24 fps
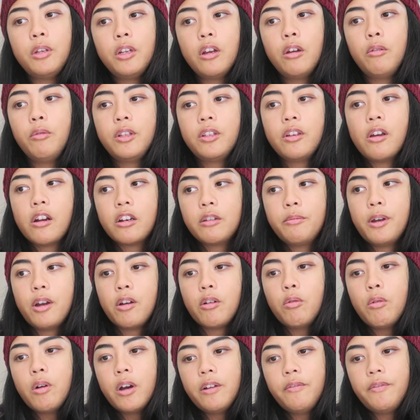You know, we talked
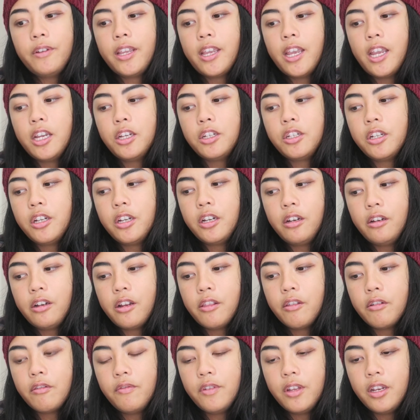about quantification in
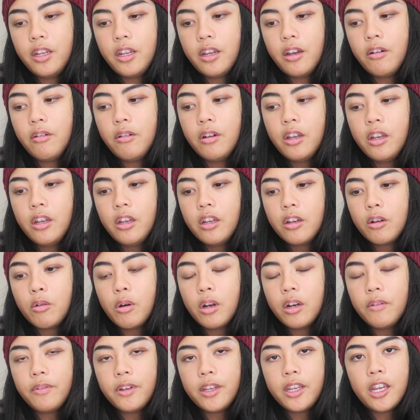another video,
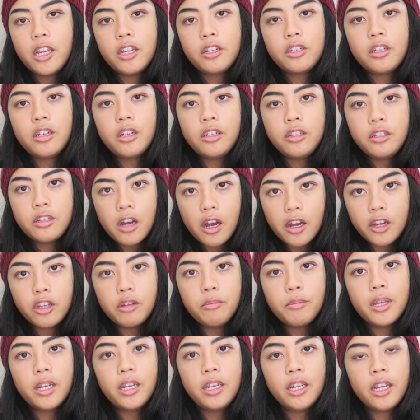quantification and
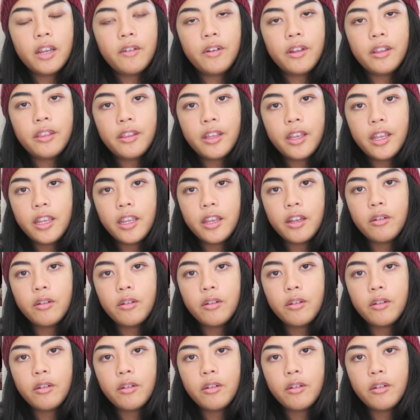documenting everything